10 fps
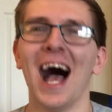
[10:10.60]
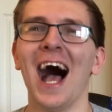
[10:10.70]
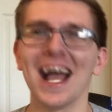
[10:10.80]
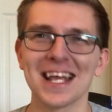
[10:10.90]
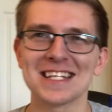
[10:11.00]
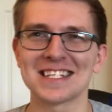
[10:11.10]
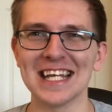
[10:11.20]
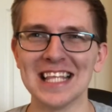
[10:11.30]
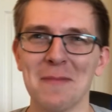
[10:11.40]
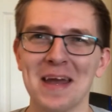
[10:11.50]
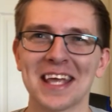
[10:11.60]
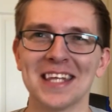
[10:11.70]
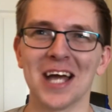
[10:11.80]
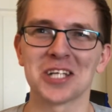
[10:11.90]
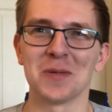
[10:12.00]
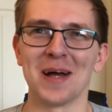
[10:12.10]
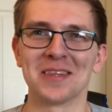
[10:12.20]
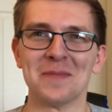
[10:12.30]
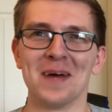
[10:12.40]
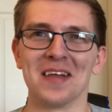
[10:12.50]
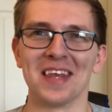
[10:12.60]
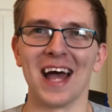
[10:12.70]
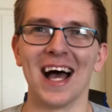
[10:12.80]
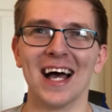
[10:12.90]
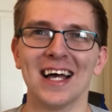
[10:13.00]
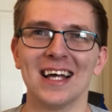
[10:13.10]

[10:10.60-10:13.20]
I can sing the American National Anthem better than that.